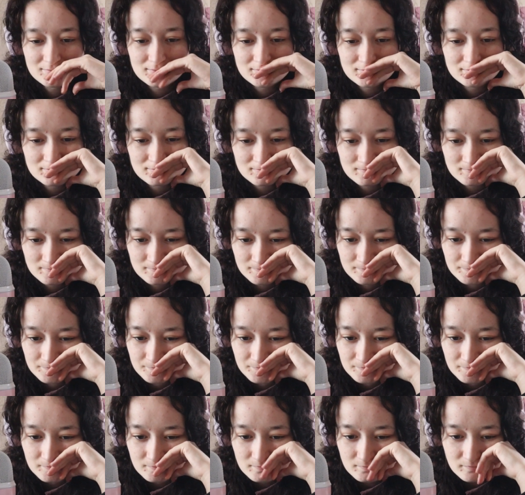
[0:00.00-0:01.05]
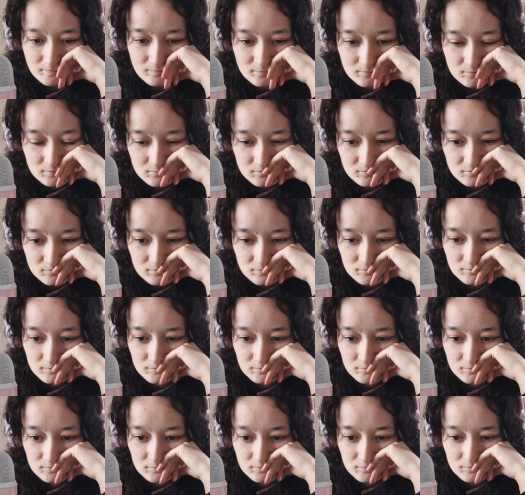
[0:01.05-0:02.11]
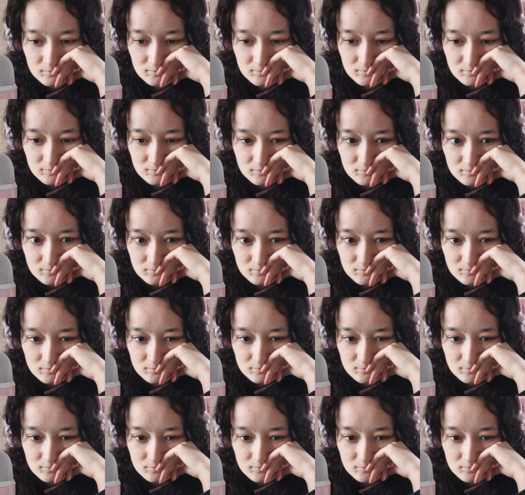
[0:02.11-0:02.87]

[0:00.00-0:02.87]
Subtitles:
(no one is talking)